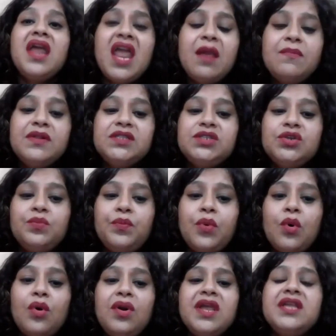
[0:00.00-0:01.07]
able to
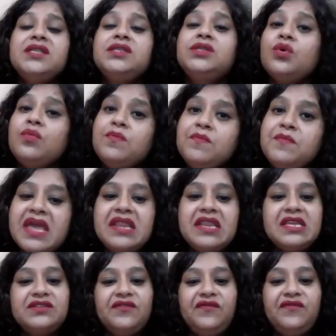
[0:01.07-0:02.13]
pour into many
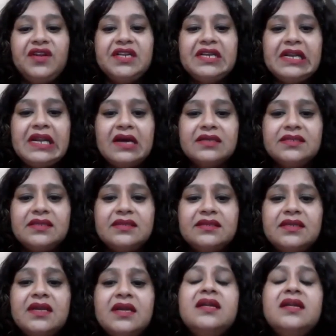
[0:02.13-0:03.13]
different glasses.